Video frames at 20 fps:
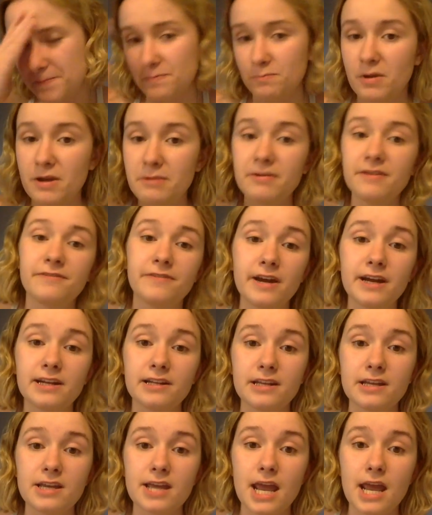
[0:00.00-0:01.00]
when we
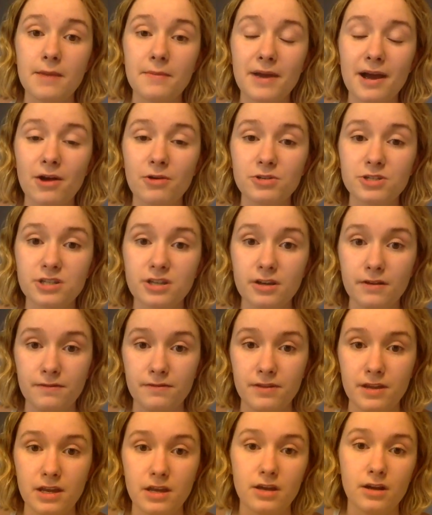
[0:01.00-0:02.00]
finally came out of
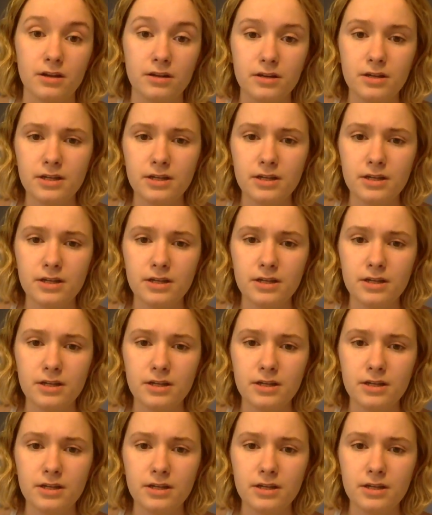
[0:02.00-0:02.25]
the